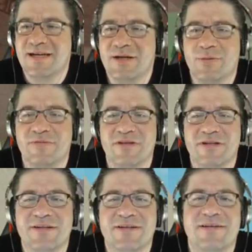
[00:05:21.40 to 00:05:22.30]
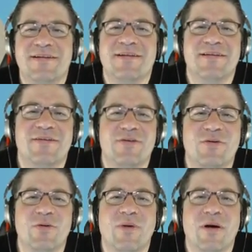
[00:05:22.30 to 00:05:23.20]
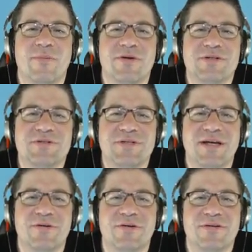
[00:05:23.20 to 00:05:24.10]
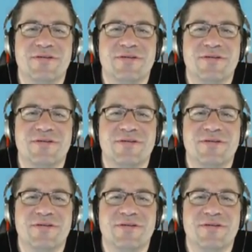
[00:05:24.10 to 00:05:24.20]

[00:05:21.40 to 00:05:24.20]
equivalent to a palm bridge at all.